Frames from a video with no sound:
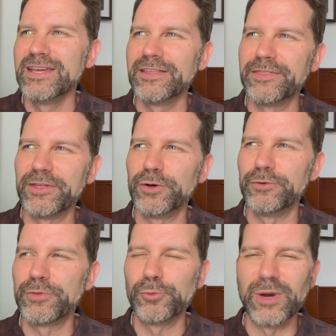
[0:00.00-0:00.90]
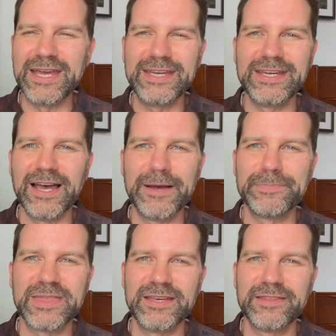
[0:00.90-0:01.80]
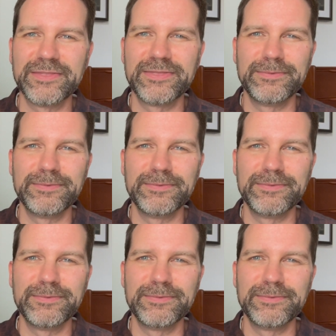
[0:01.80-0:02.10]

the the way um, the